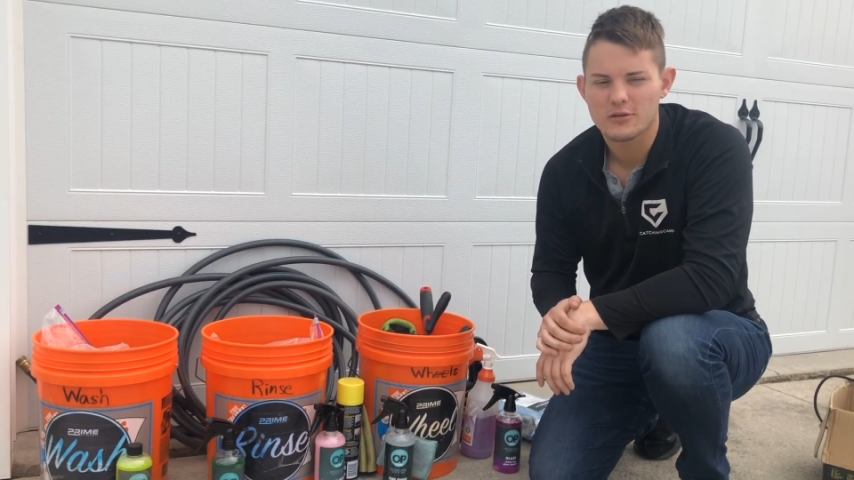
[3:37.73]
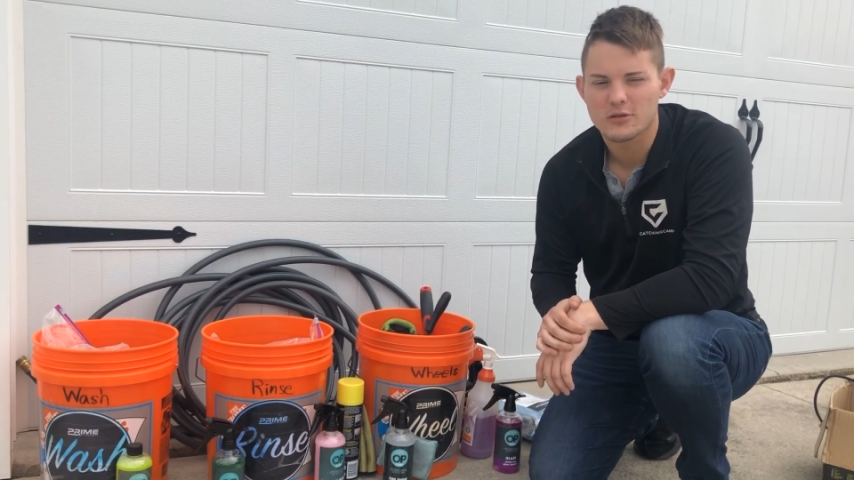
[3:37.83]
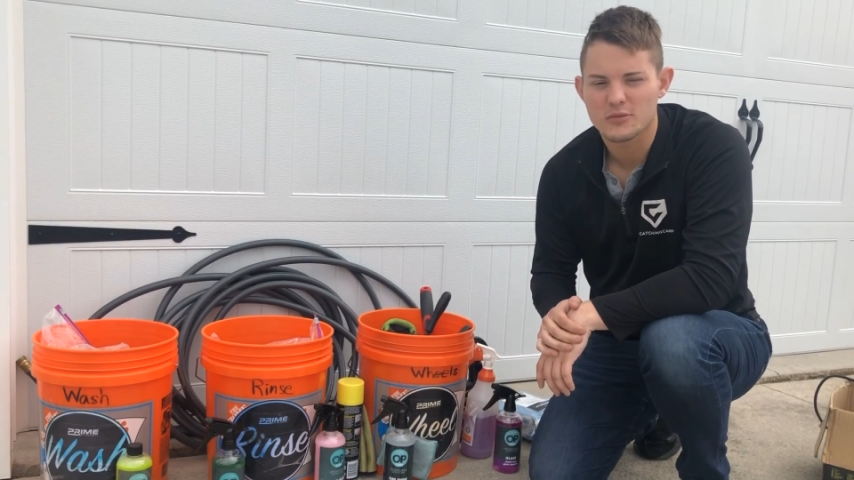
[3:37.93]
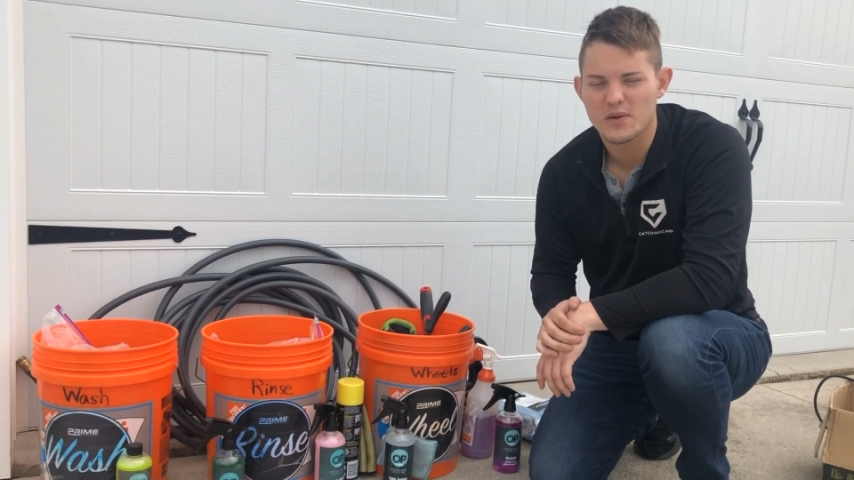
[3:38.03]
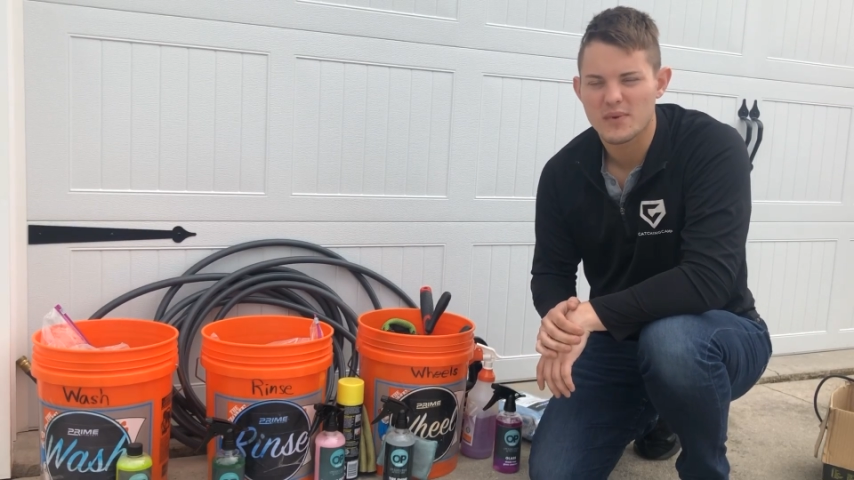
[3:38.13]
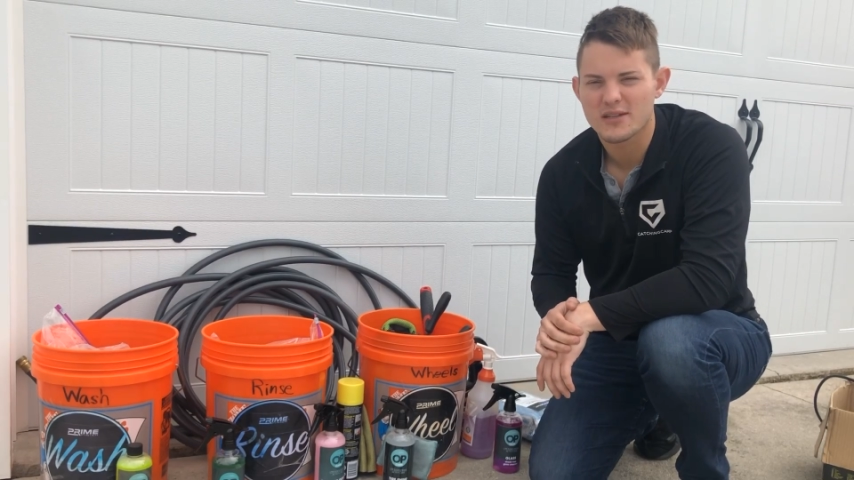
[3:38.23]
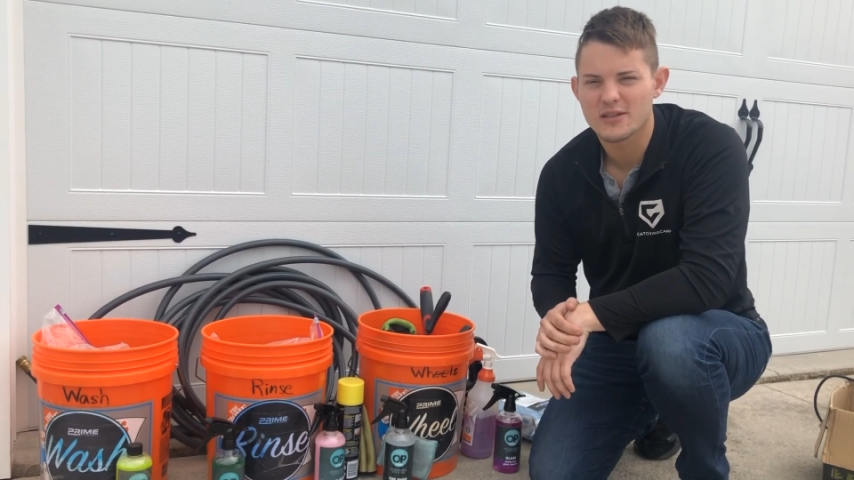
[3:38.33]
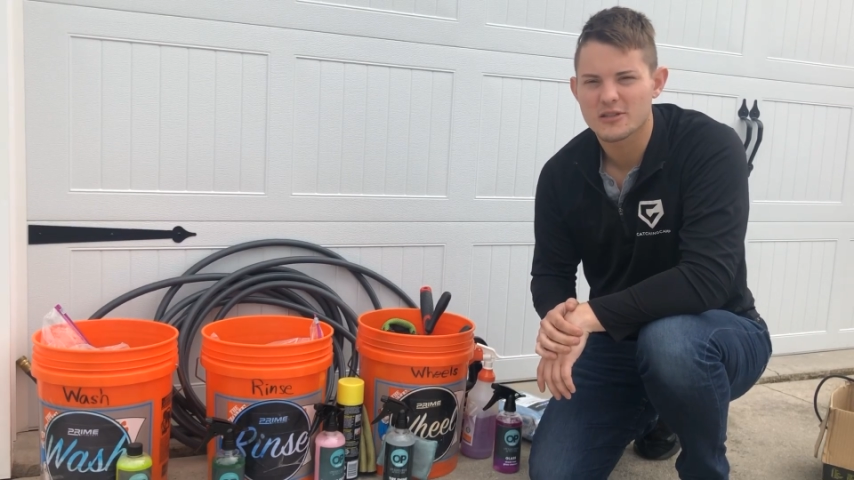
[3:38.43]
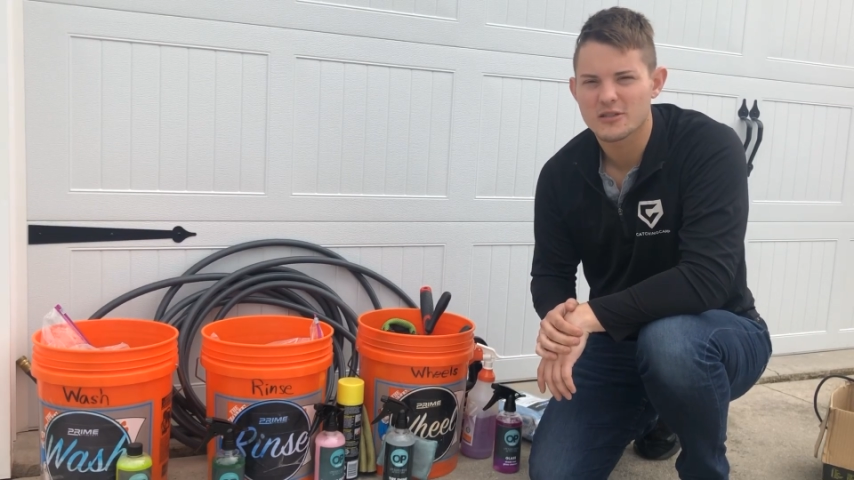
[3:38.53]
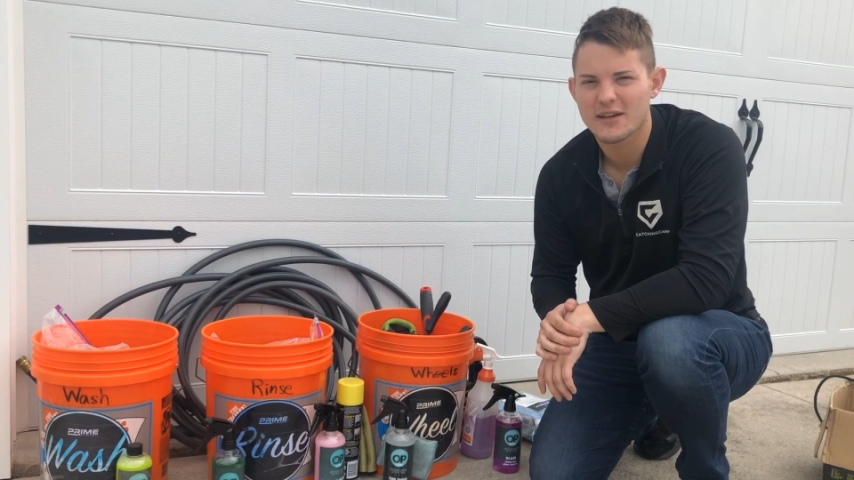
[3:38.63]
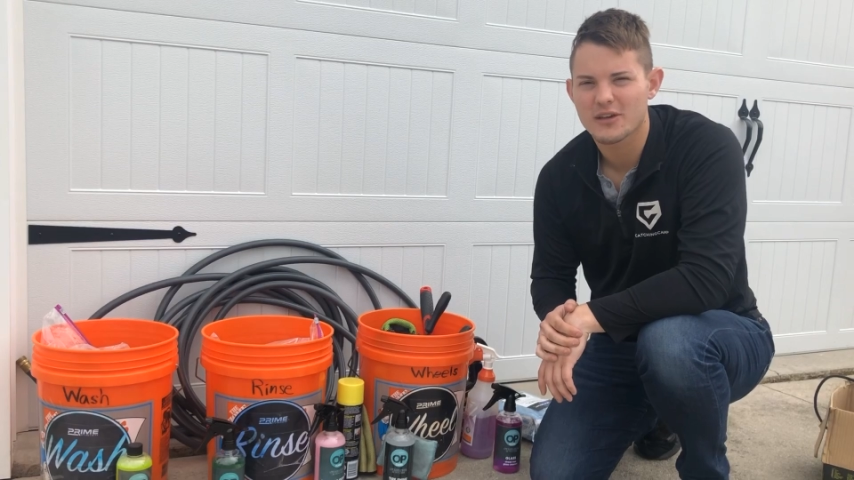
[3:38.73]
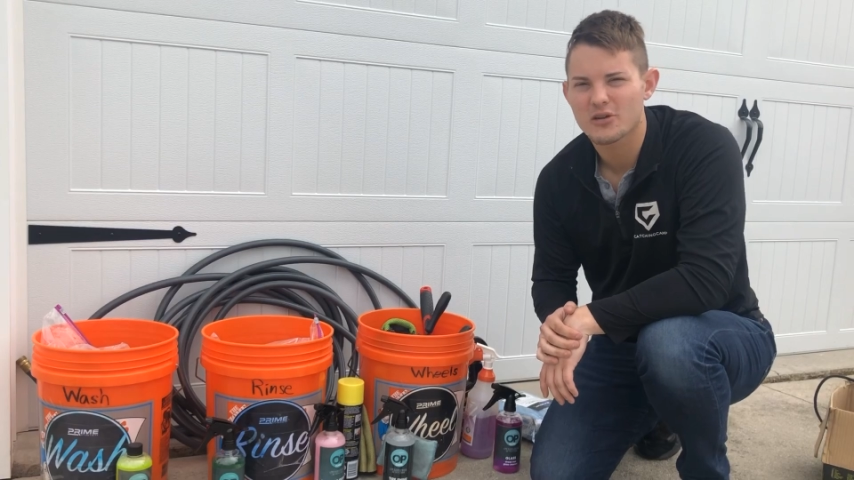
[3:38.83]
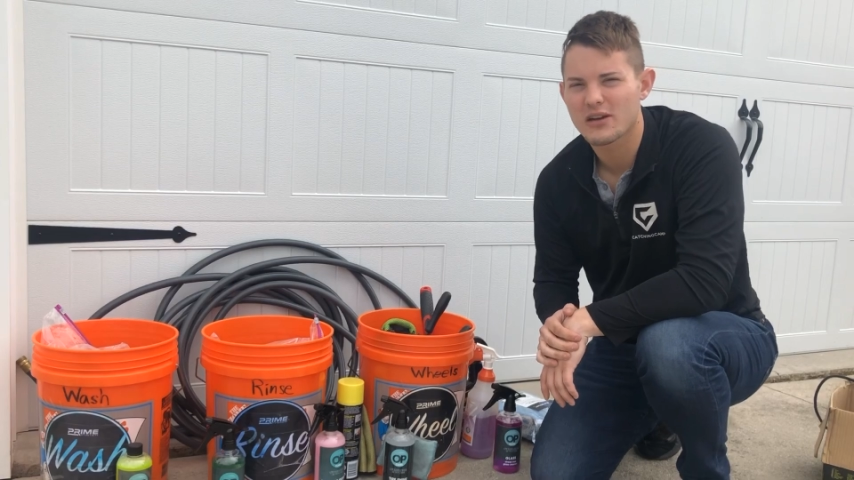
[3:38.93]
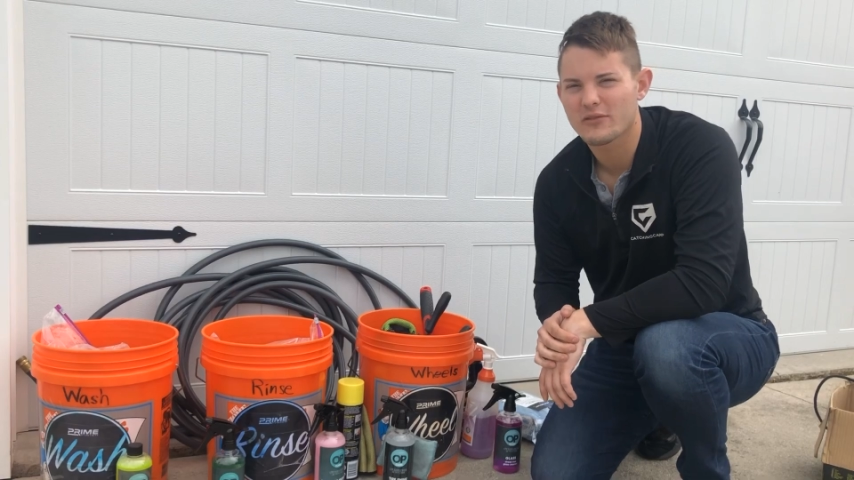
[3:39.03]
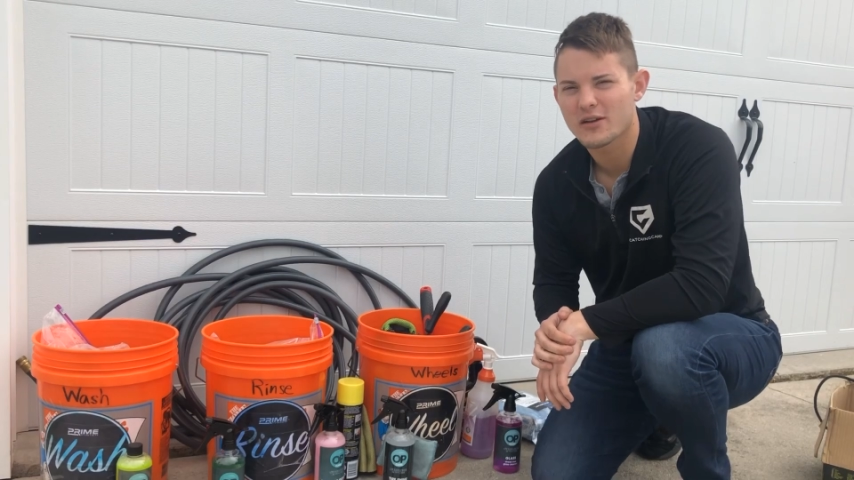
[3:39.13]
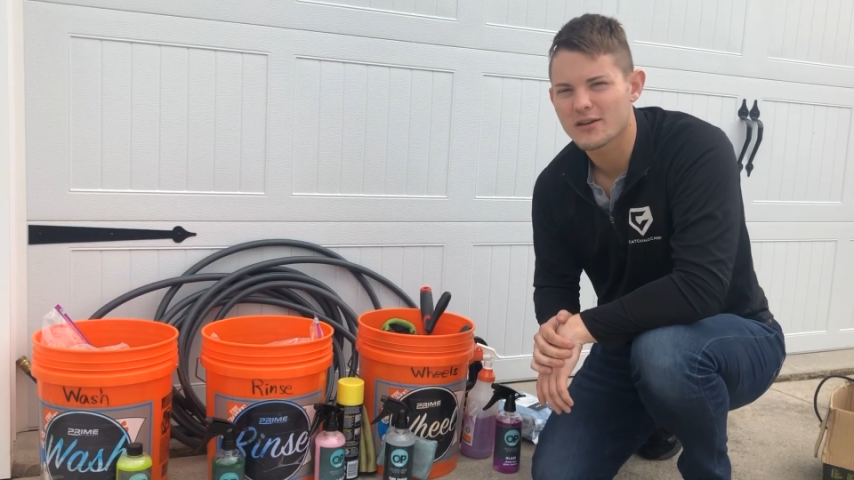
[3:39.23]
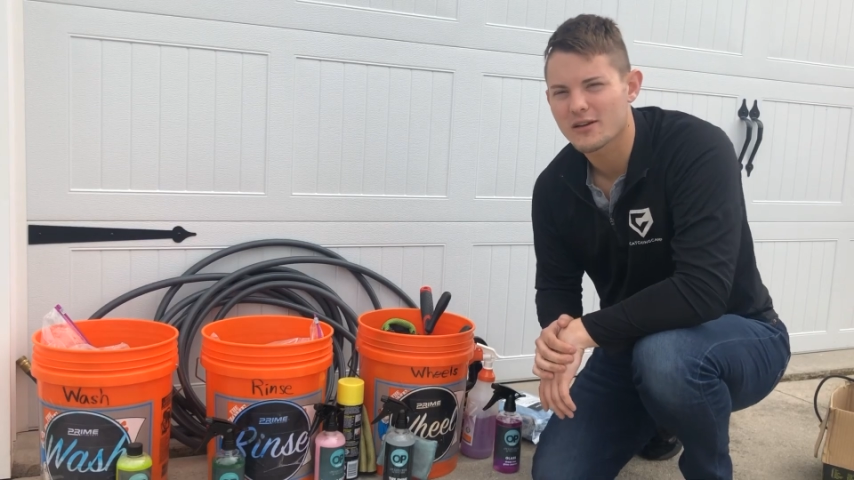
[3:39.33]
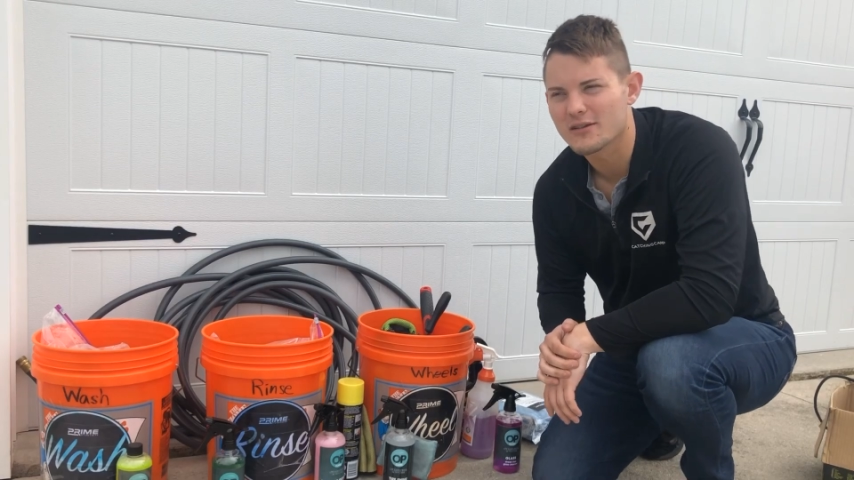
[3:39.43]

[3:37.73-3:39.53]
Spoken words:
shoot me a message. Thank you and have a great day.